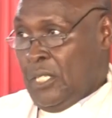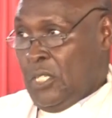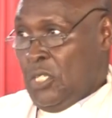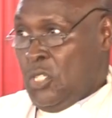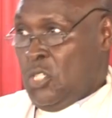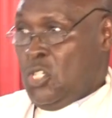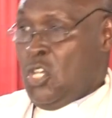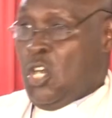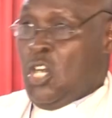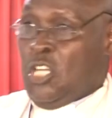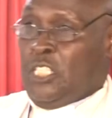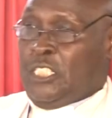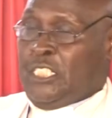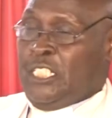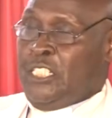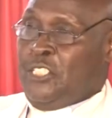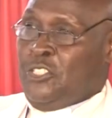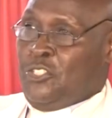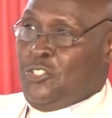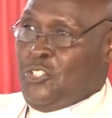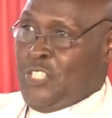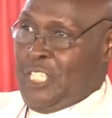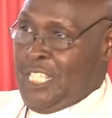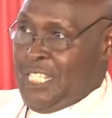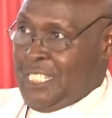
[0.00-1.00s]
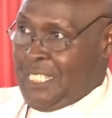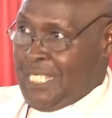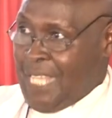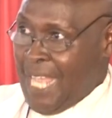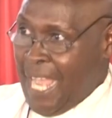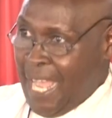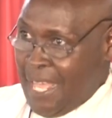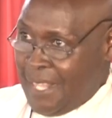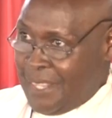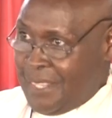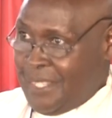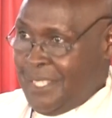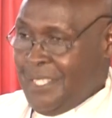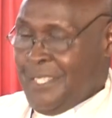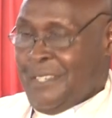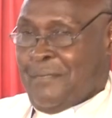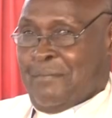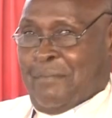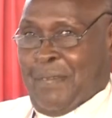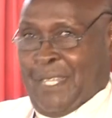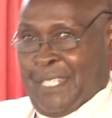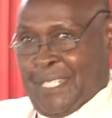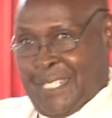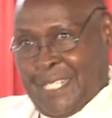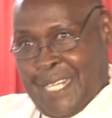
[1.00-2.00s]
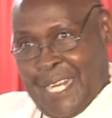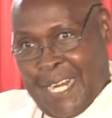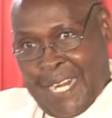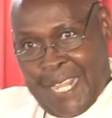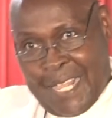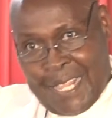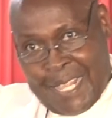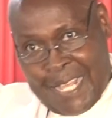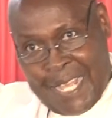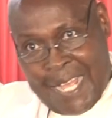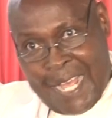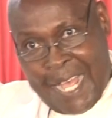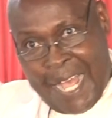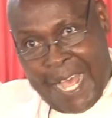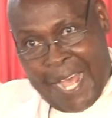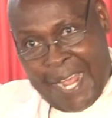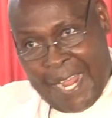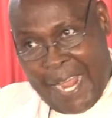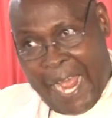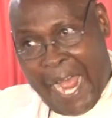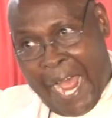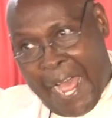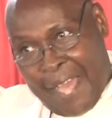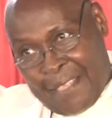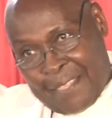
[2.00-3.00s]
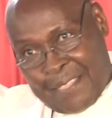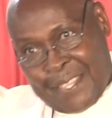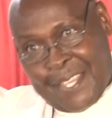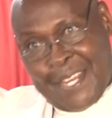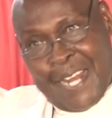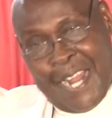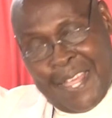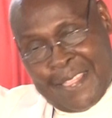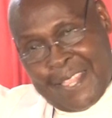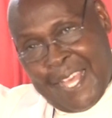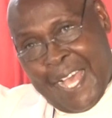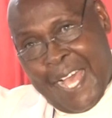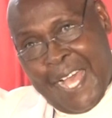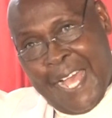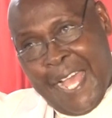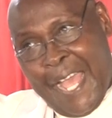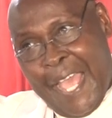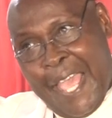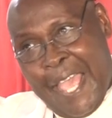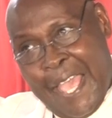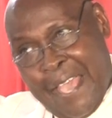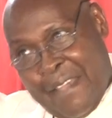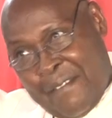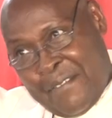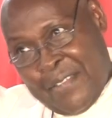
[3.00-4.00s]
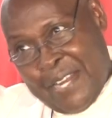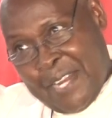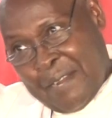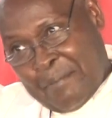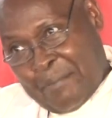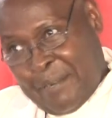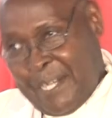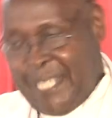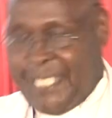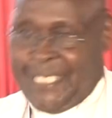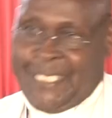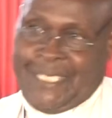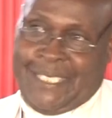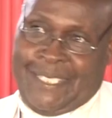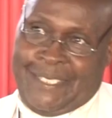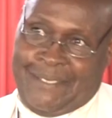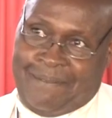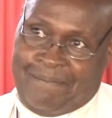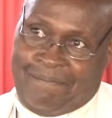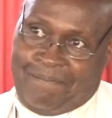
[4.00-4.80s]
not into this earth, but in another earth, in another heavenly place.